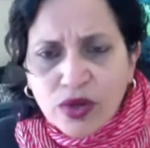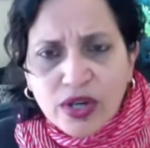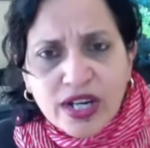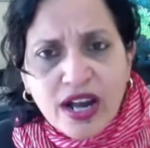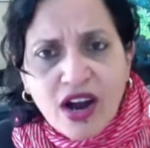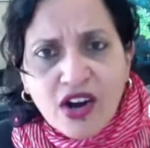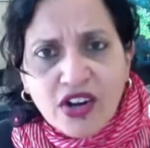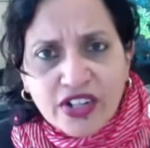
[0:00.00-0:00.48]
or
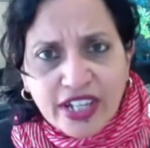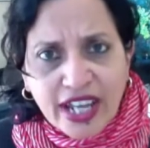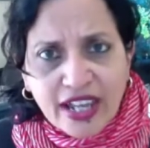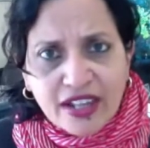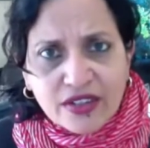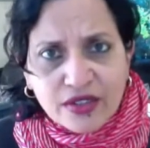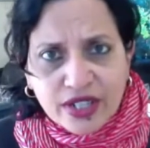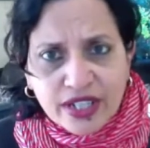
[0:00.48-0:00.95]
an art
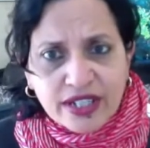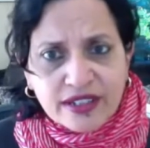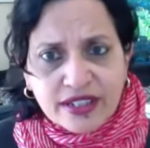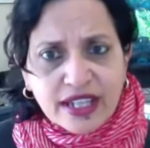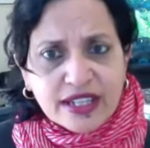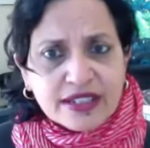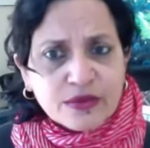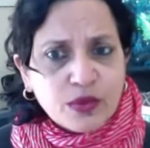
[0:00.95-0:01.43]

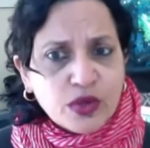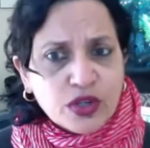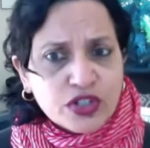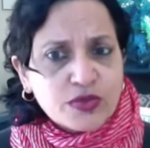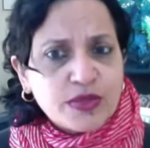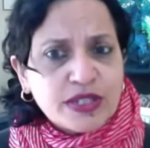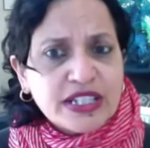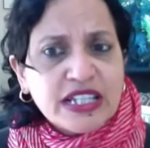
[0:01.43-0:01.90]
gallery that
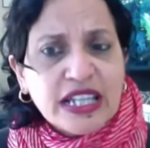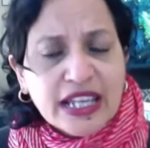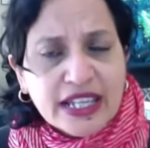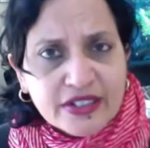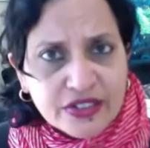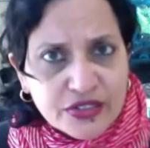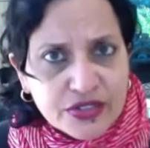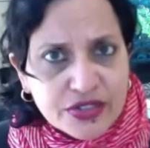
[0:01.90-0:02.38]
works with
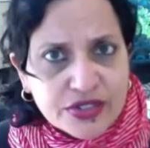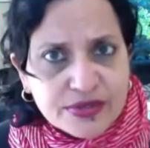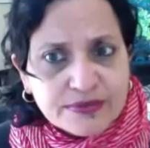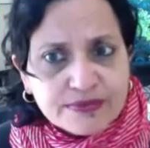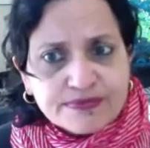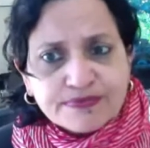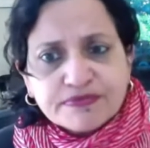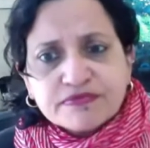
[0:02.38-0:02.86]

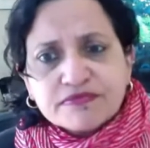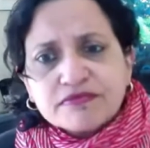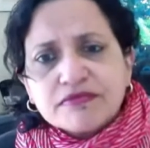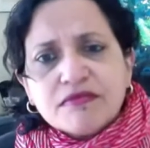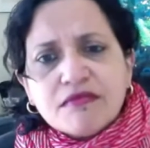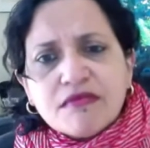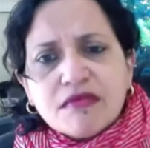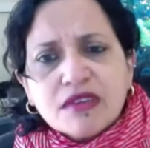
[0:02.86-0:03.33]
collectors.
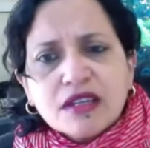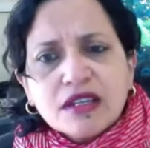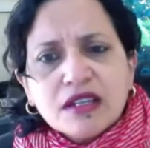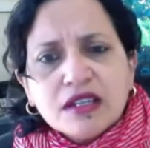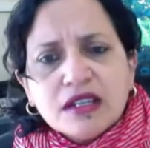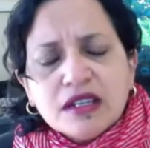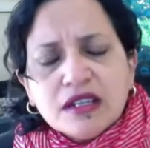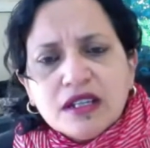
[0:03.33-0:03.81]

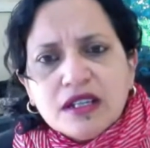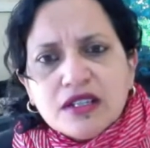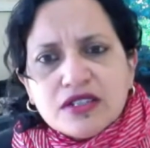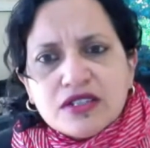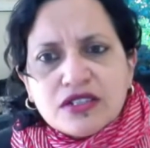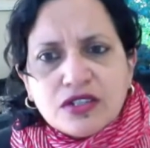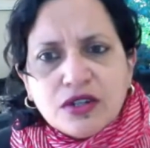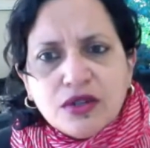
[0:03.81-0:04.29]

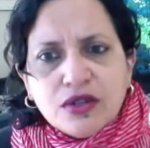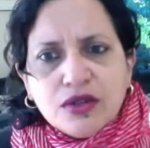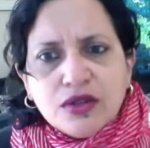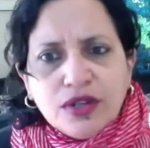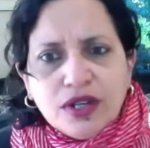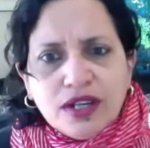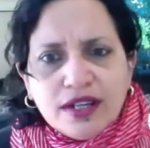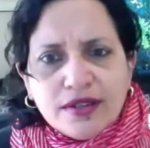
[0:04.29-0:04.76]

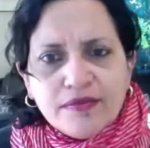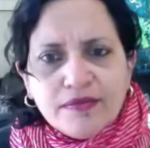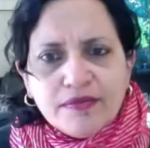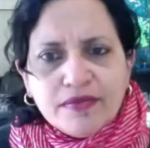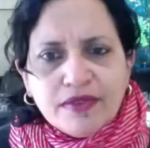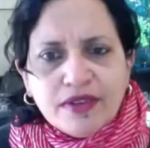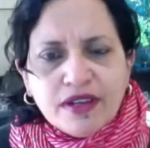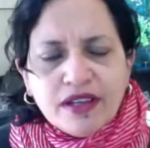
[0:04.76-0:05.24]
So
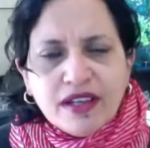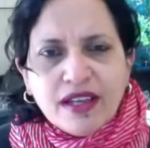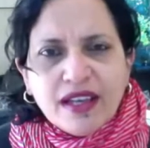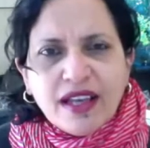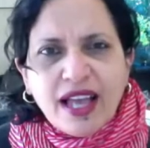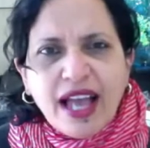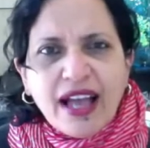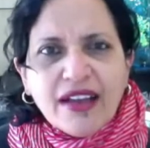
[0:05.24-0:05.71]

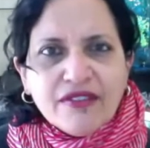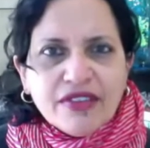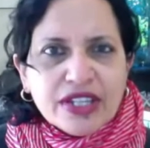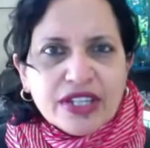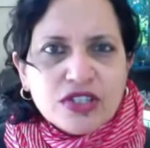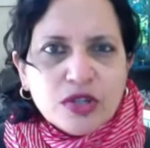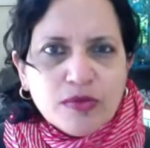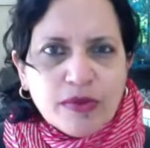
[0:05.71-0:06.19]

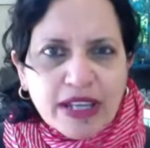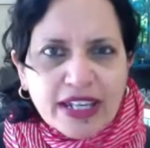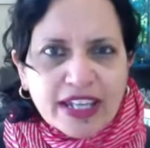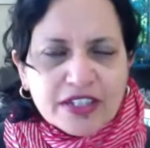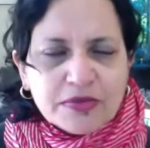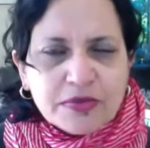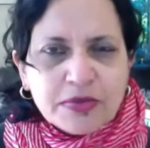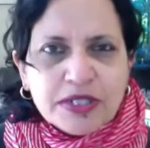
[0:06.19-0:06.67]
having
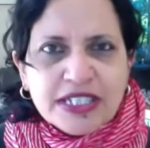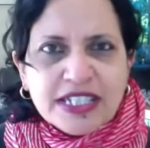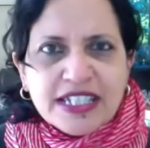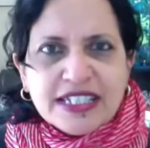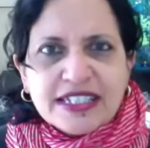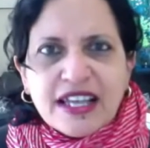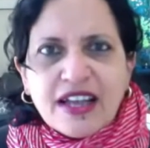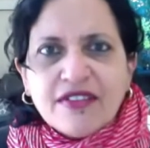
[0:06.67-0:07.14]
domain
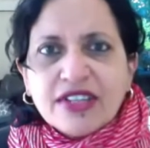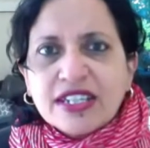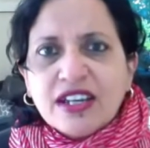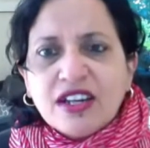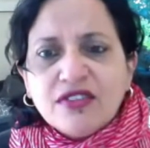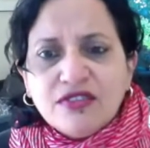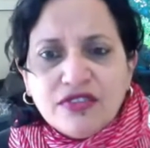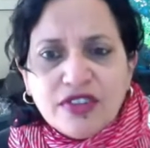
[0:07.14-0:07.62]
expertise, having
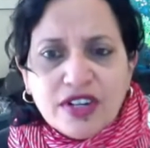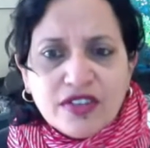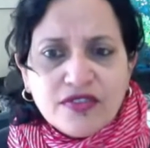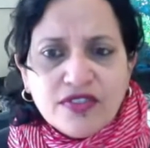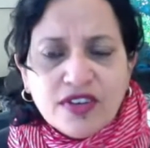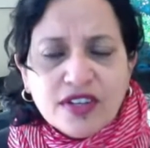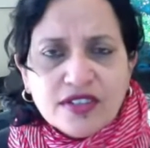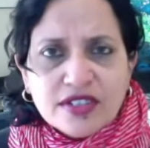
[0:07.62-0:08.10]
an unfair
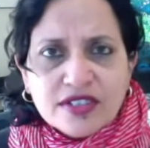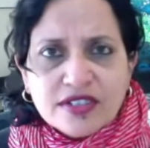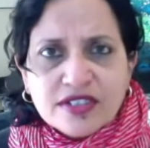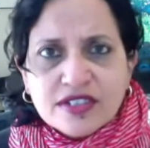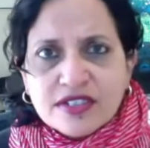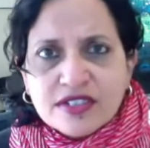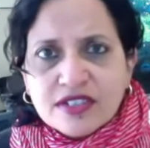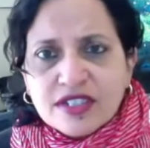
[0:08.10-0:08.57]

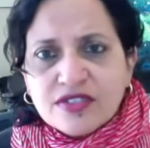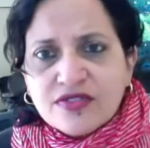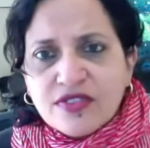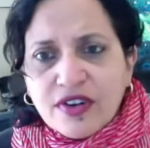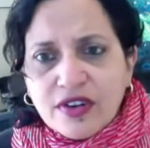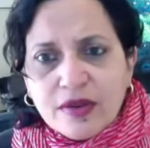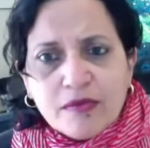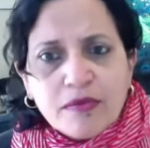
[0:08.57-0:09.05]
advantage
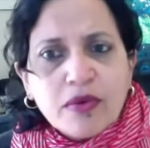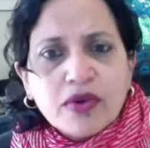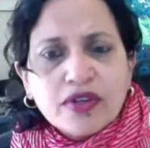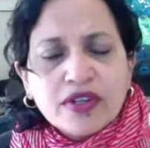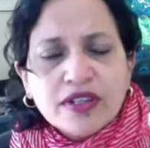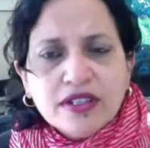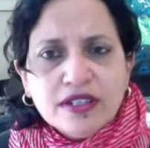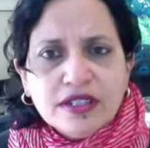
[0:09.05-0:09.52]
is very
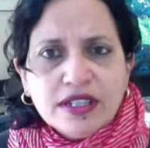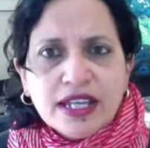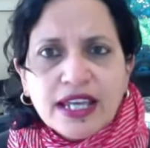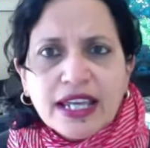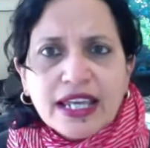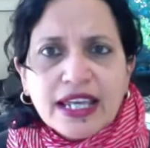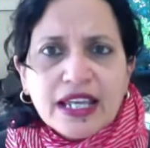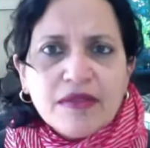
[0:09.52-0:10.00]
important
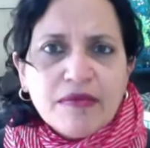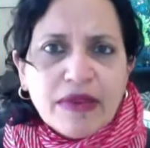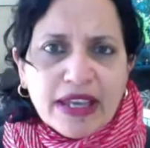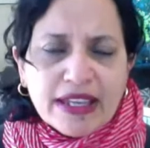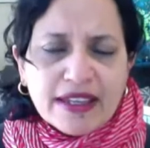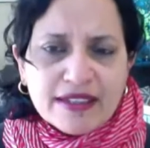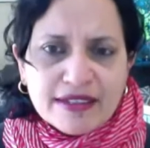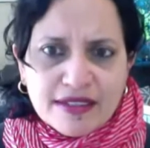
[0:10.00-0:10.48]
in
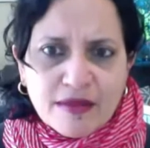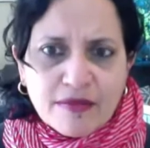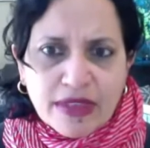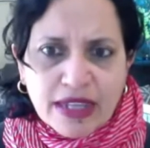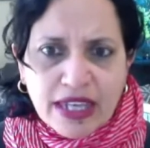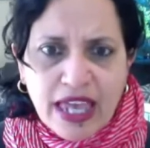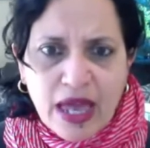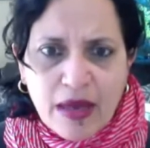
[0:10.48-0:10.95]
making
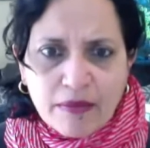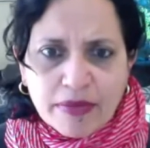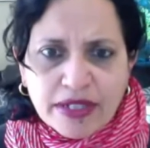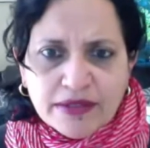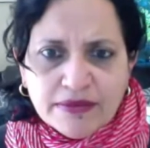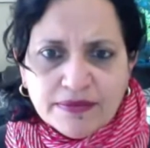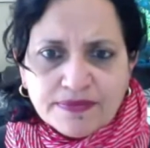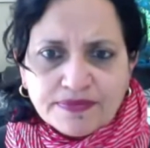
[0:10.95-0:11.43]
something
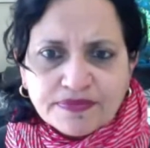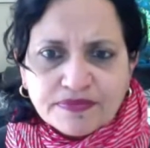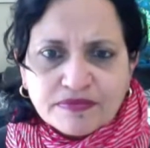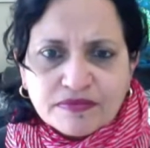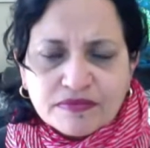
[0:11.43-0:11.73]
happen.